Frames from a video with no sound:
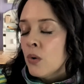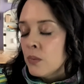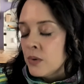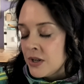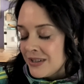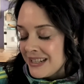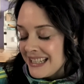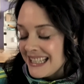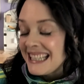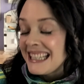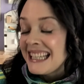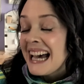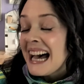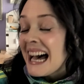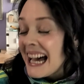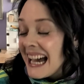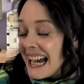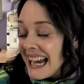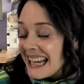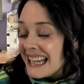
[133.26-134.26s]
When you
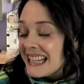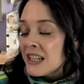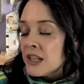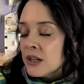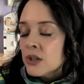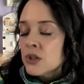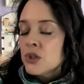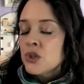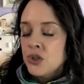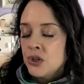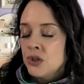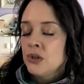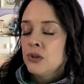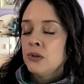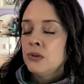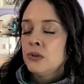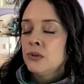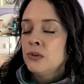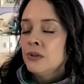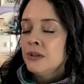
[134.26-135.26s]
decide
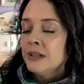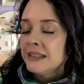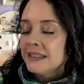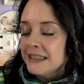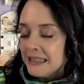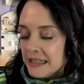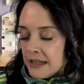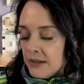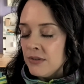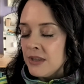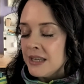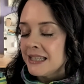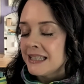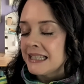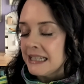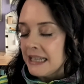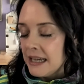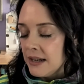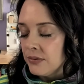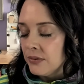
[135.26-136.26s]
to live this
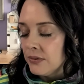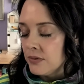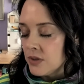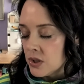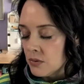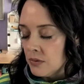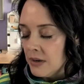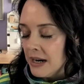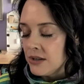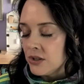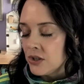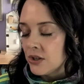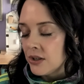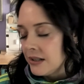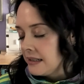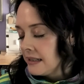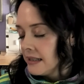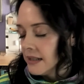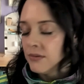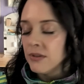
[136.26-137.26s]
life of surrender
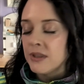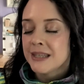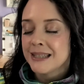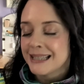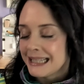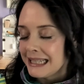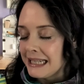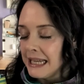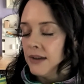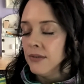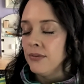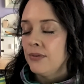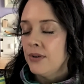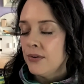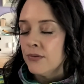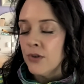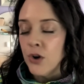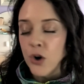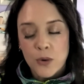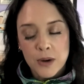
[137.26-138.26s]
and live this life
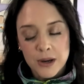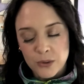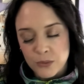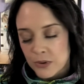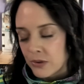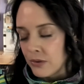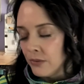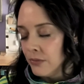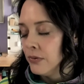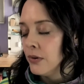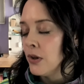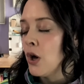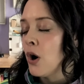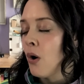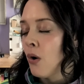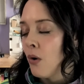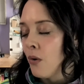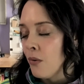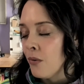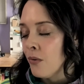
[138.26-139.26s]
of going with the
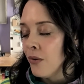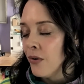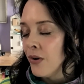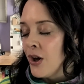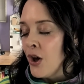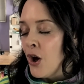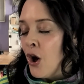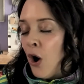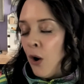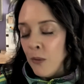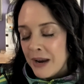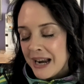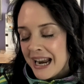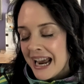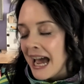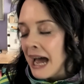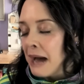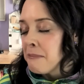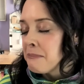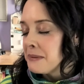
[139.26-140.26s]
flow, what
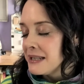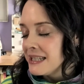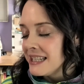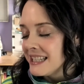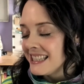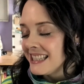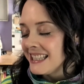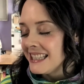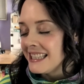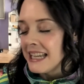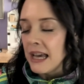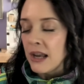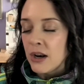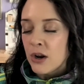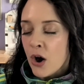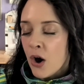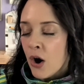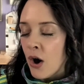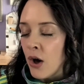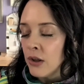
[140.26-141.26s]
happens is that
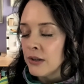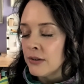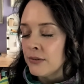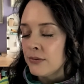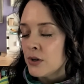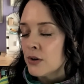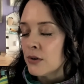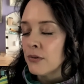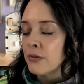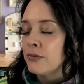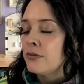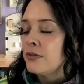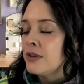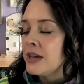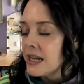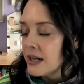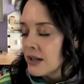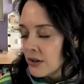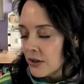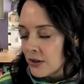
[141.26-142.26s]
all of your
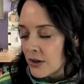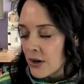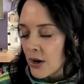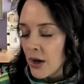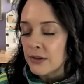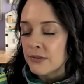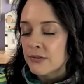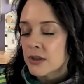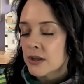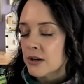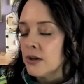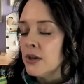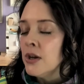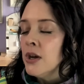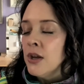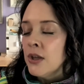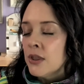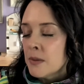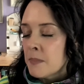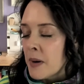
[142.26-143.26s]
fear and all of the
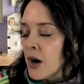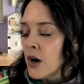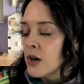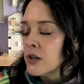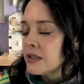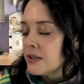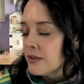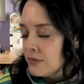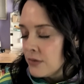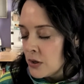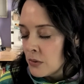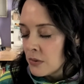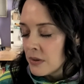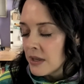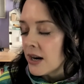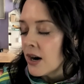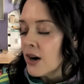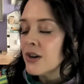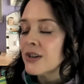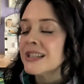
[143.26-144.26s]
parts of you that
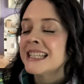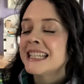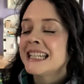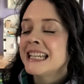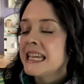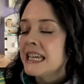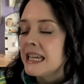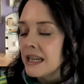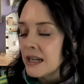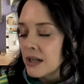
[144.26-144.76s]
are seeking